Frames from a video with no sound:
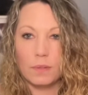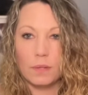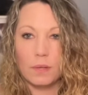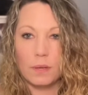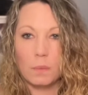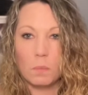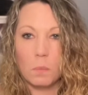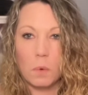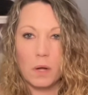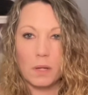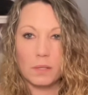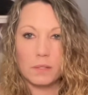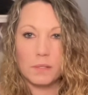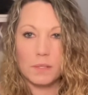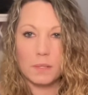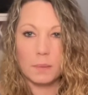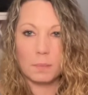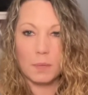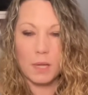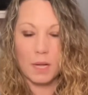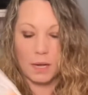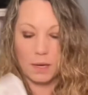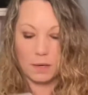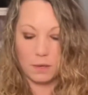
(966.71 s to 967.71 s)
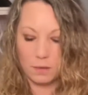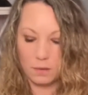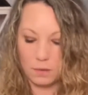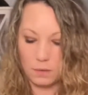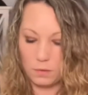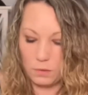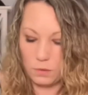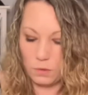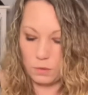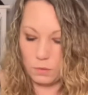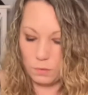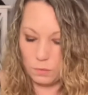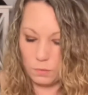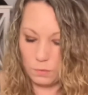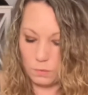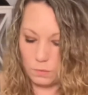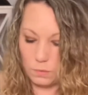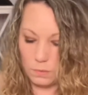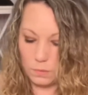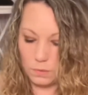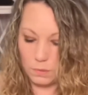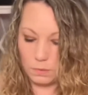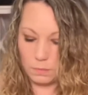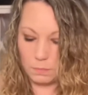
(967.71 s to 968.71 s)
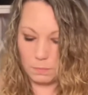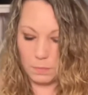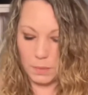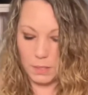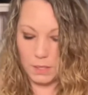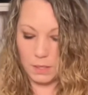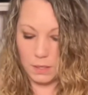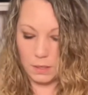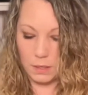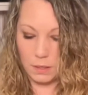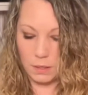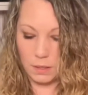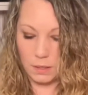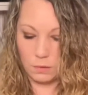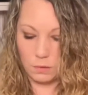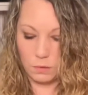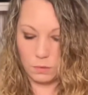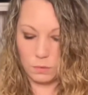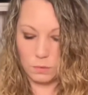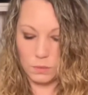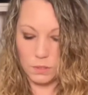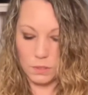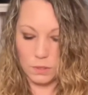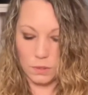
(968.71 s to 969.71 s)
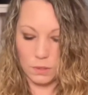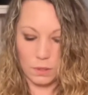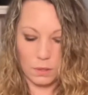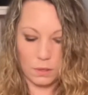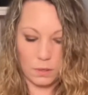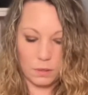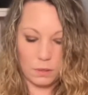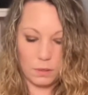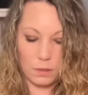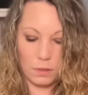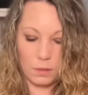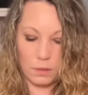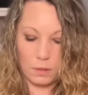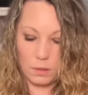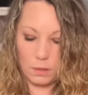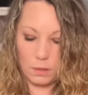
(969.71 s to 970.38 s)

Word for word: and want some kind of new beginning, new start.